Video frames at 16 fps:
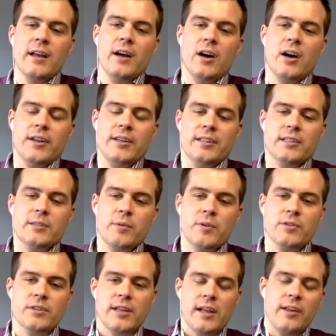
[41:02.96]
on a DISC
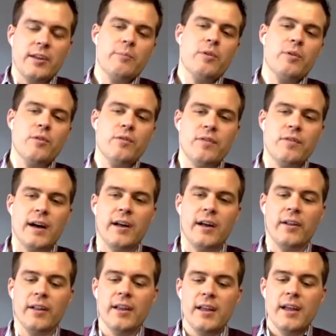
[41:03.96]
personality
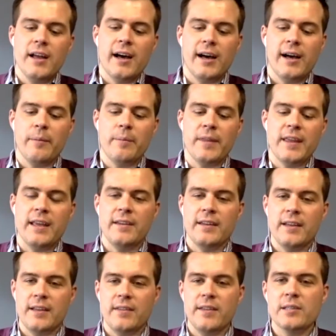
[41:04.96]
profile
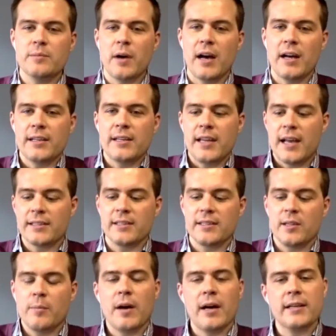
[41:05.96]
in this podcast, in
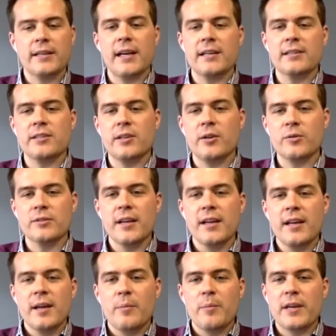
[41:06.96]
the podcast notes,
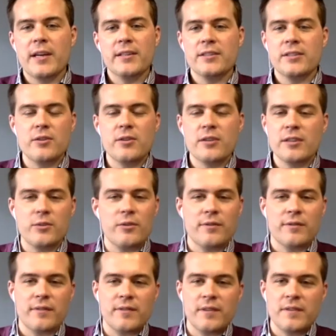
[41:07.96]
because you can do it
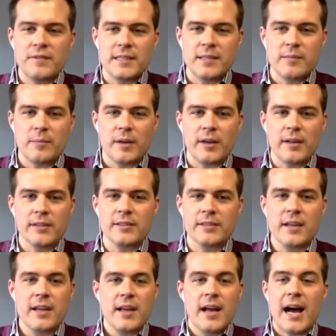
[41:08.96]
for $15.
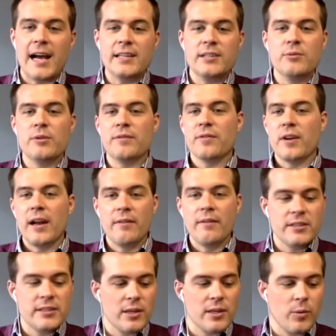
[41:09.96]
I do it for every
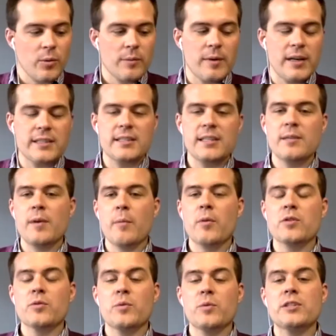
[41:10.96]
single one of my team
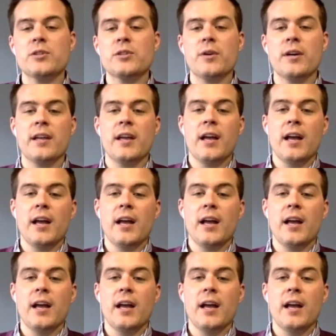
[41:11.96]
members. We do it